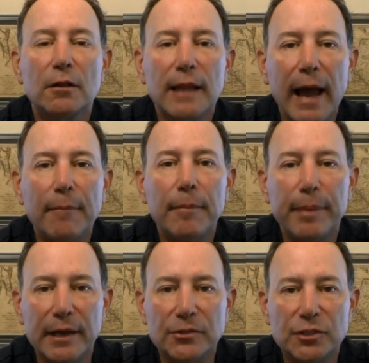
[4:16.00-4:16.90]
a lab
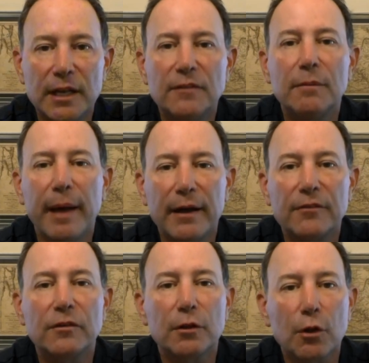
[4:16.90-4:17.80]
bench, it's about
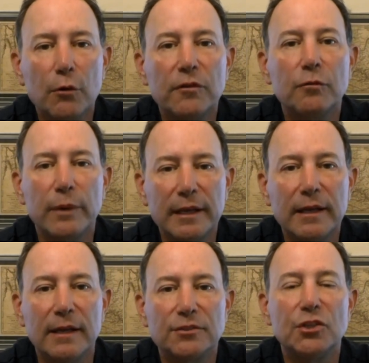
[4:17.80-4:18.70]
as close as we can
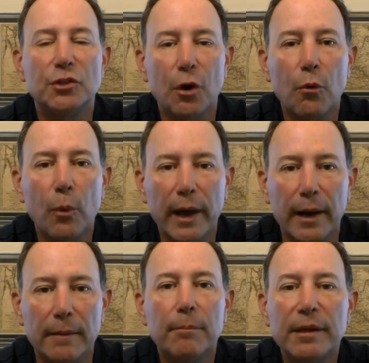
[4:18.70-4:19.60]
get to no
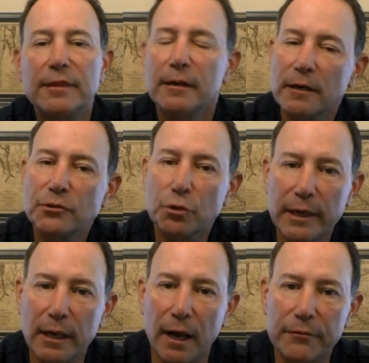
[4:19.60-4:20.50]
wear. But there are
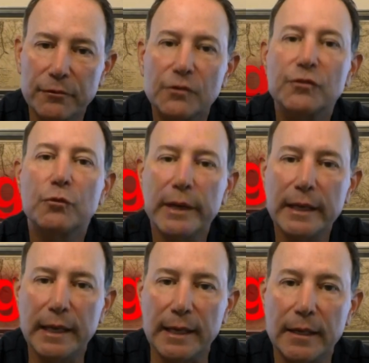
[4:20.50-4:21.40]
trade-offs.
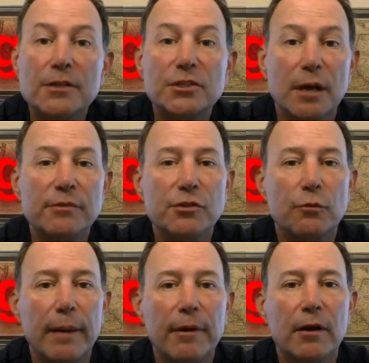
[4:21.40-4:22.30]
Squeaking. Some
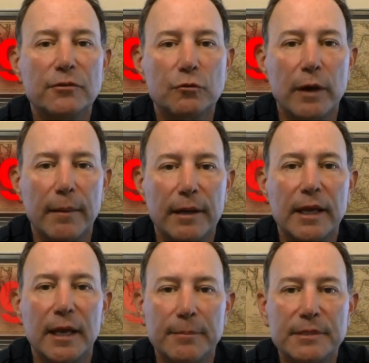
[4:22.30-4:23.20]
ceramic on ceramic
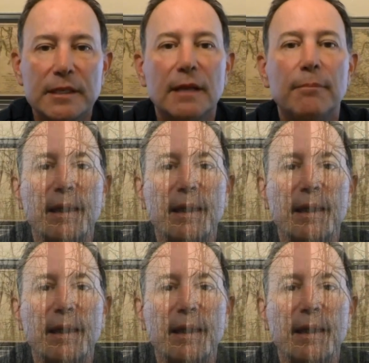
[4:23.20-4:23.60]
hips can